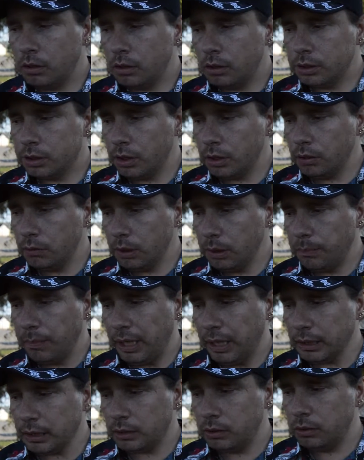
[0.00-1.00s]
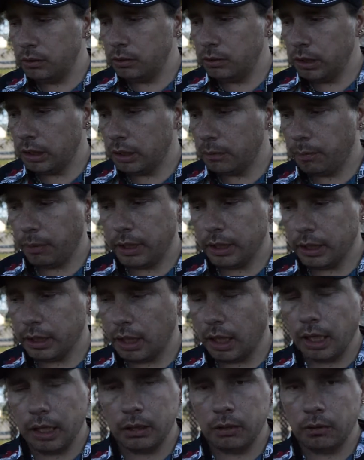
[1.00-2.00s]
So anyway, back to the bike.
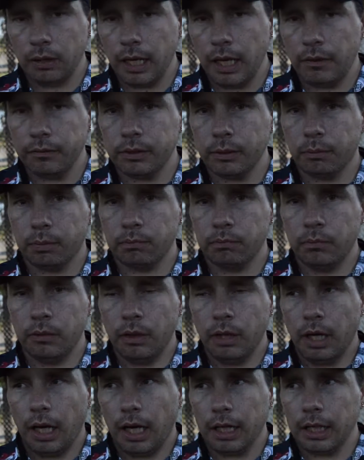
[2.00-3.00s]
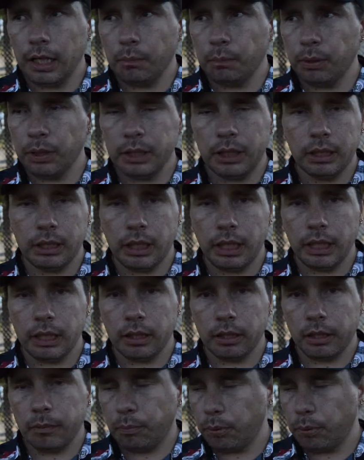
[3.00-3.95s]
I got a blinky light that I can